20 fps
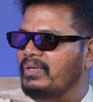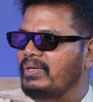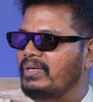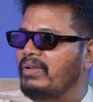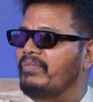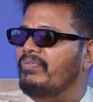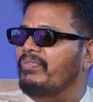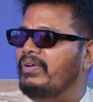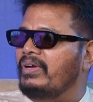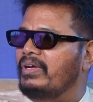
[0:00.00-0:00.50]

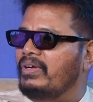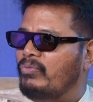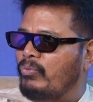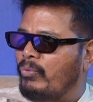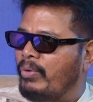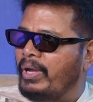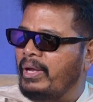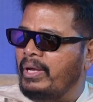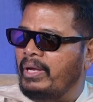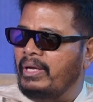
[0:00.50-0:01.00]
different
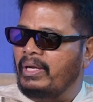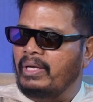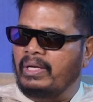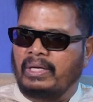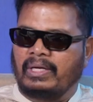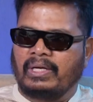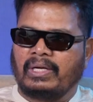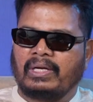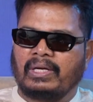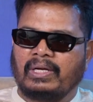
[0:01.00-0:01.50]
way.
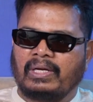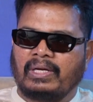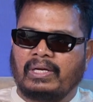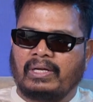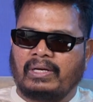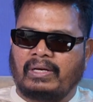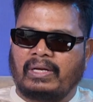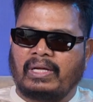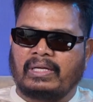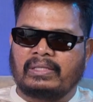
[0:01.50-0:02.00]
Like